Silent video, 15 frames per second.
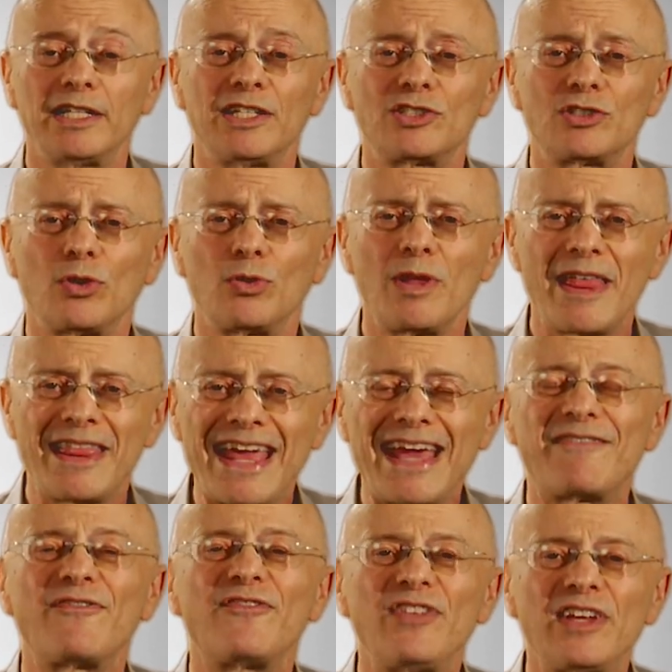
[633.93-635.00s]
So
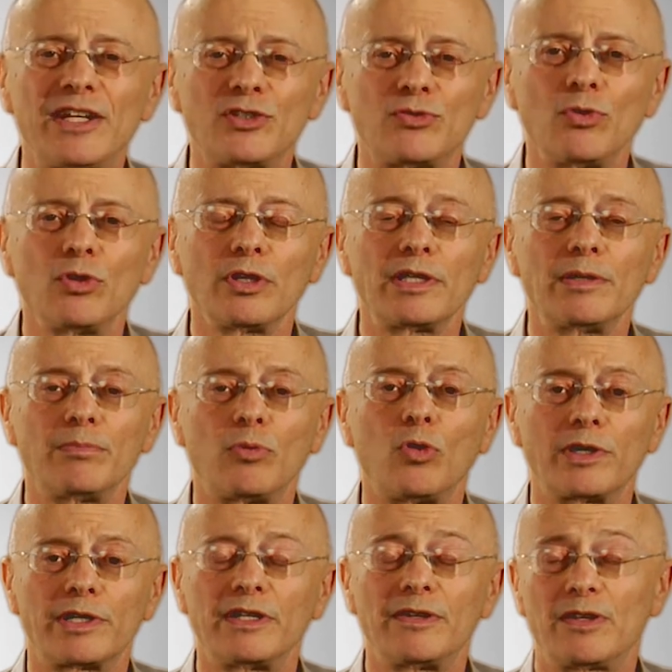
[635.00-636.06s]
that fit is really
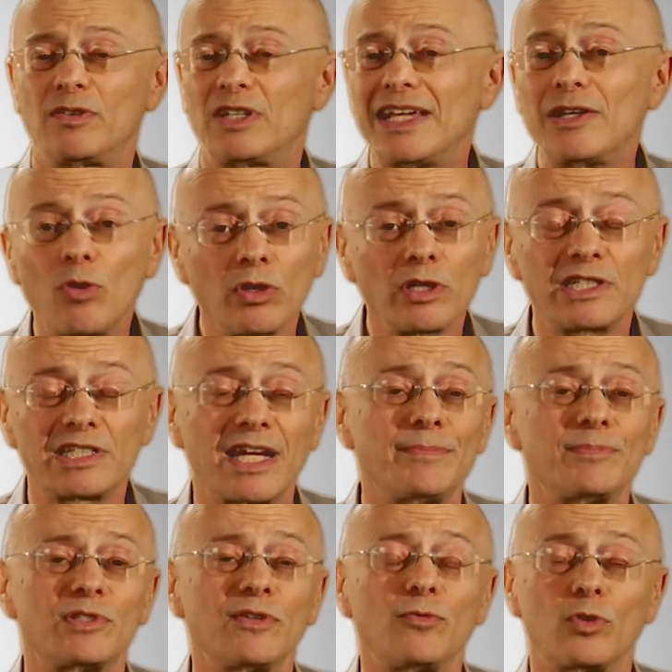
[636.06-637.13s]
important in all the
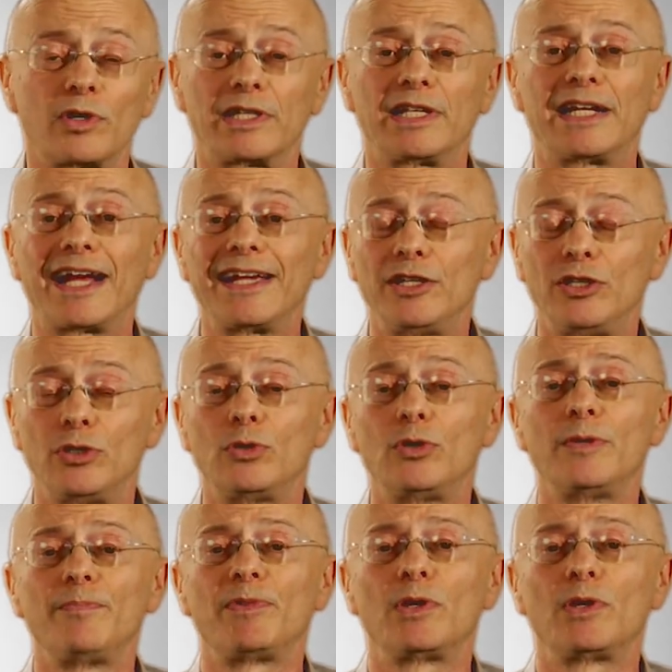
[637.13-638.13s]
types of work that I do